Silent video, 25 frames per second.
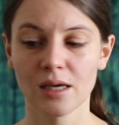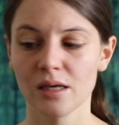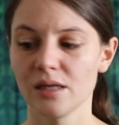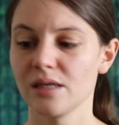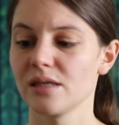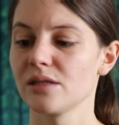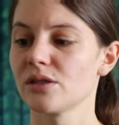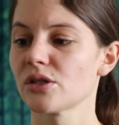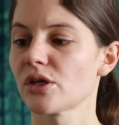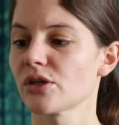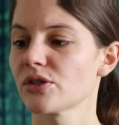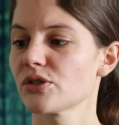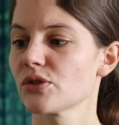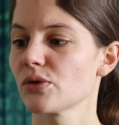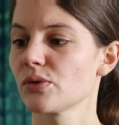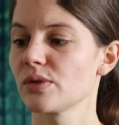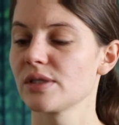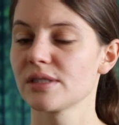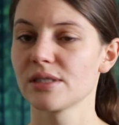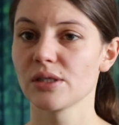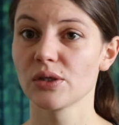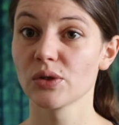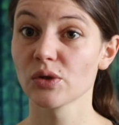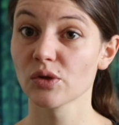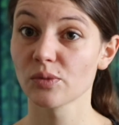not so
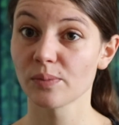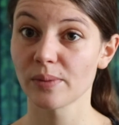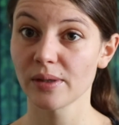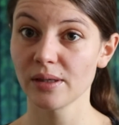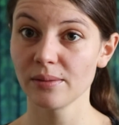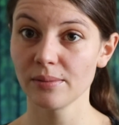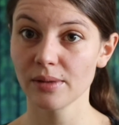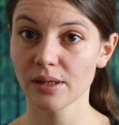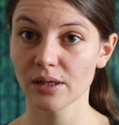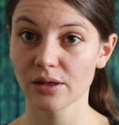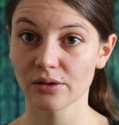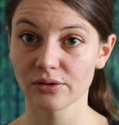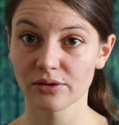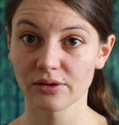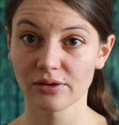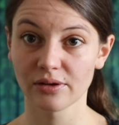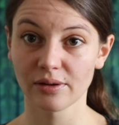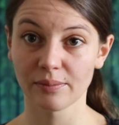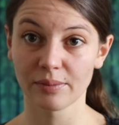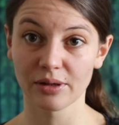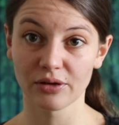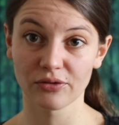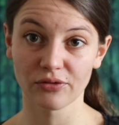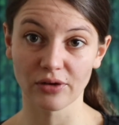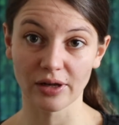easy to spin because it's a
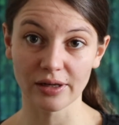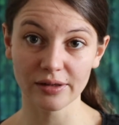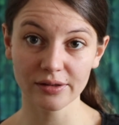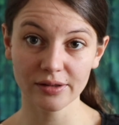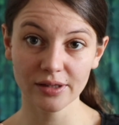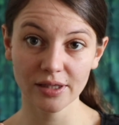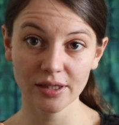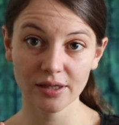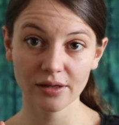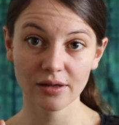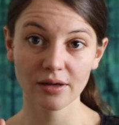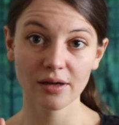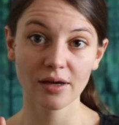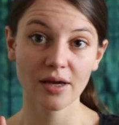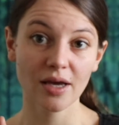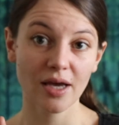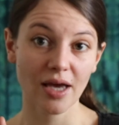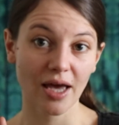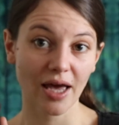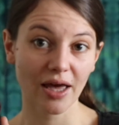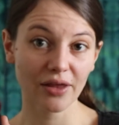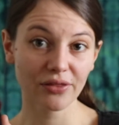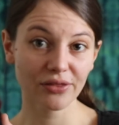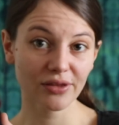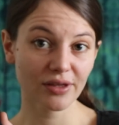bit felted.
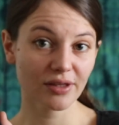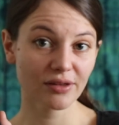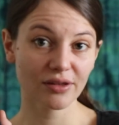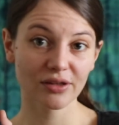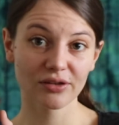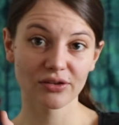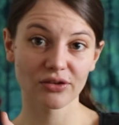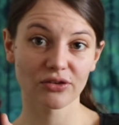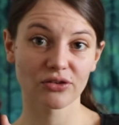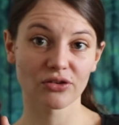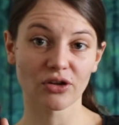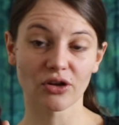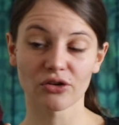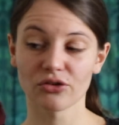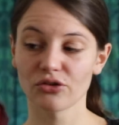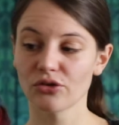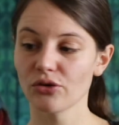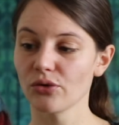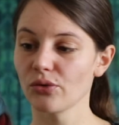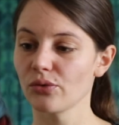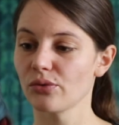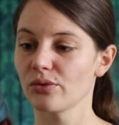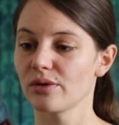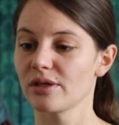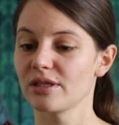I think this is not
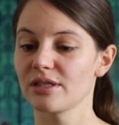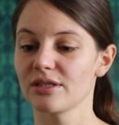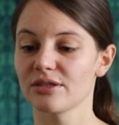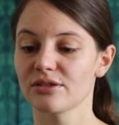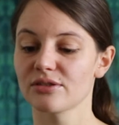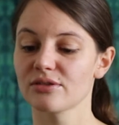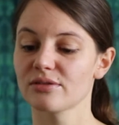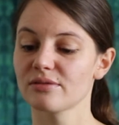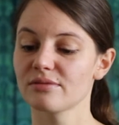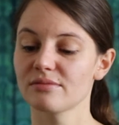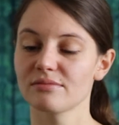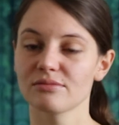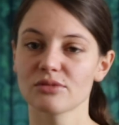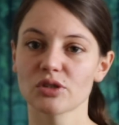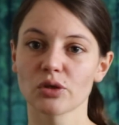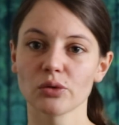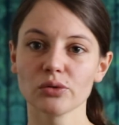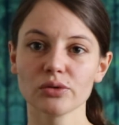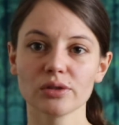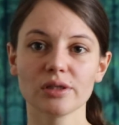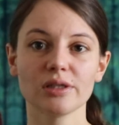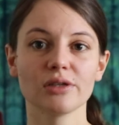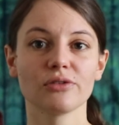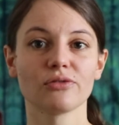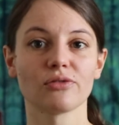true. It is
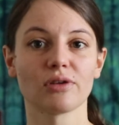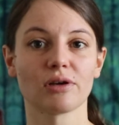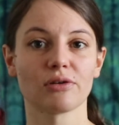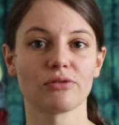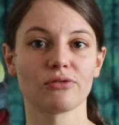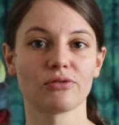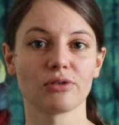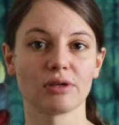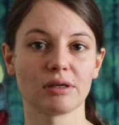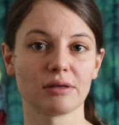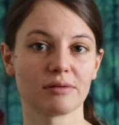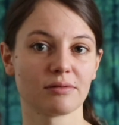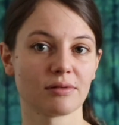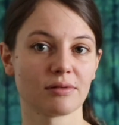totally fluffy,